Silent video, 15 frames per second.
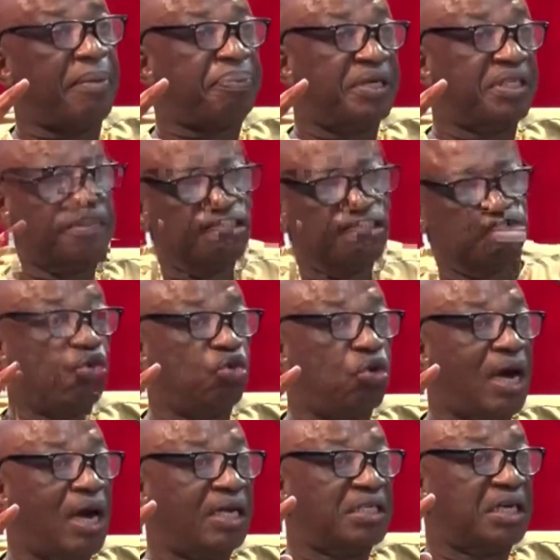printed
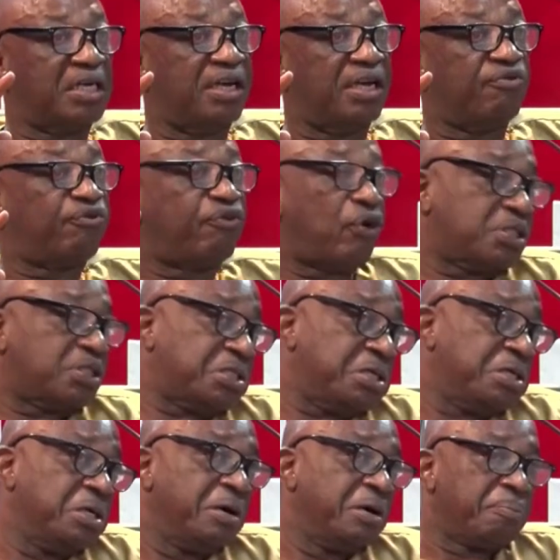
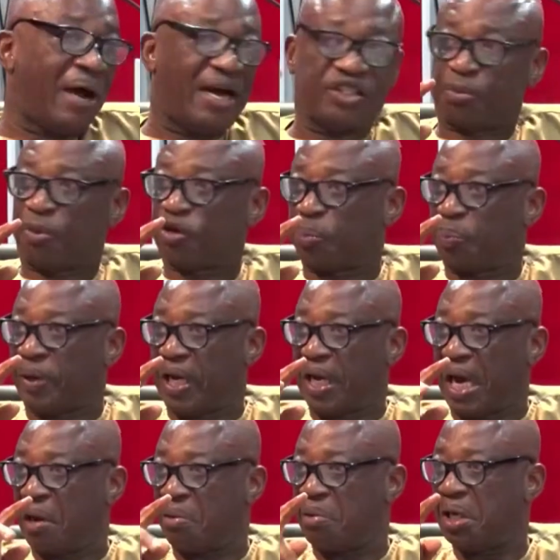240 passport
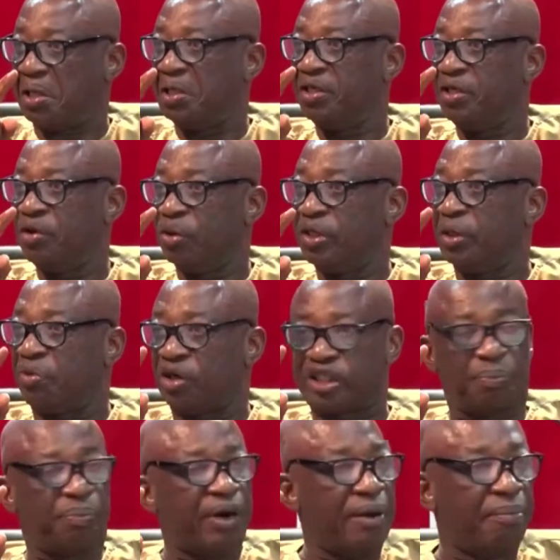per hour. What they
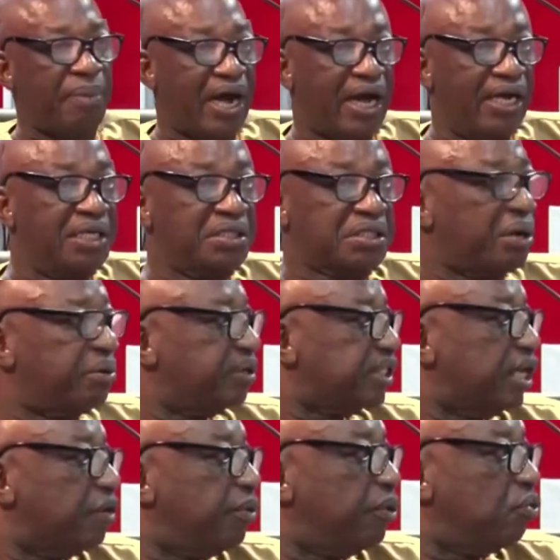multiply by 8
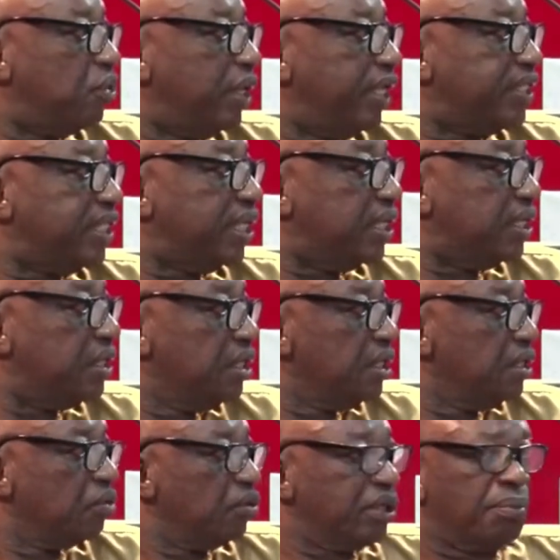hours, I'll be a day.
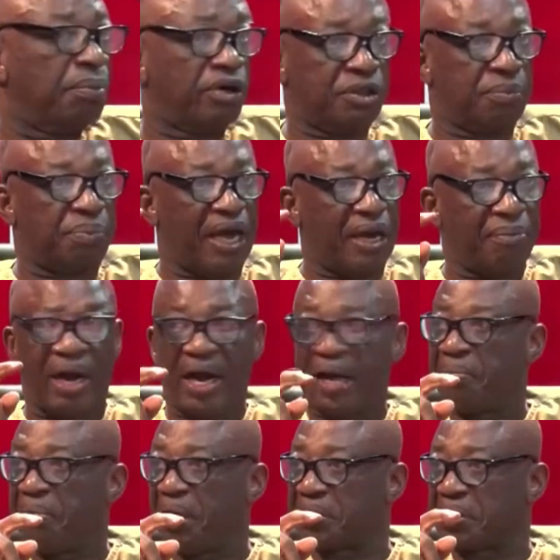What they multiply by
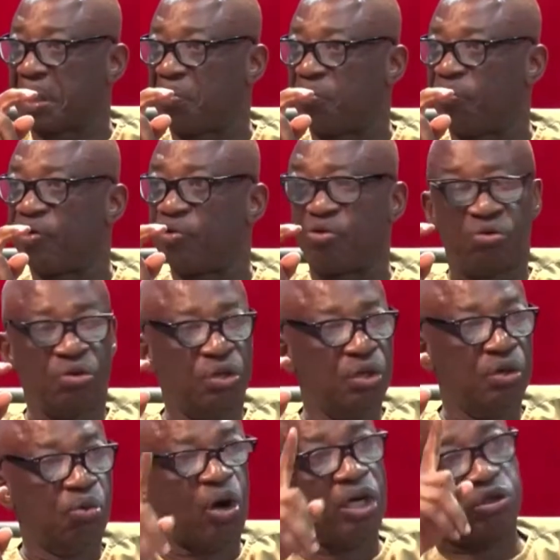a month, I'll be home.
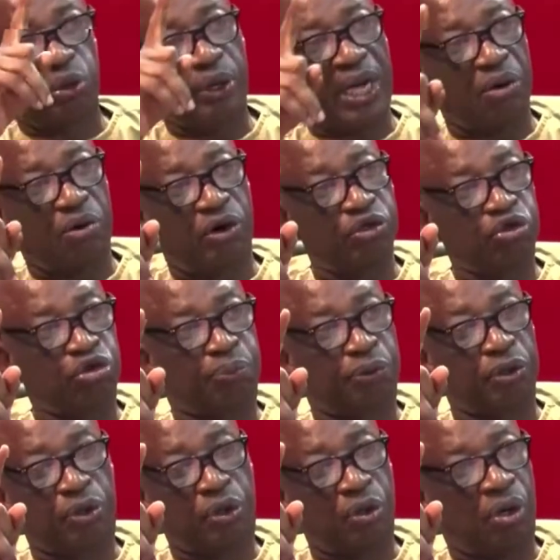What we are going to
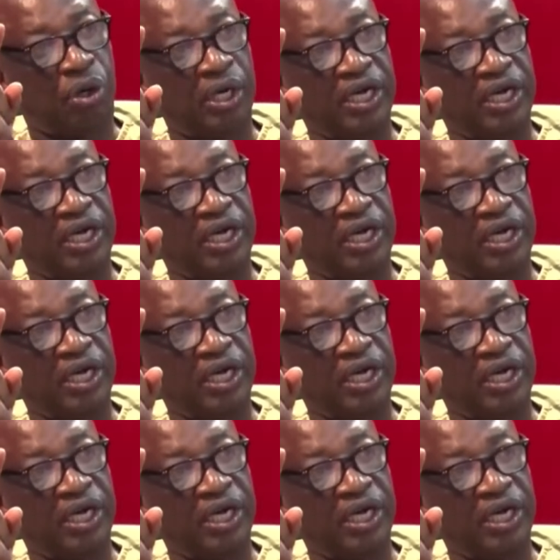procure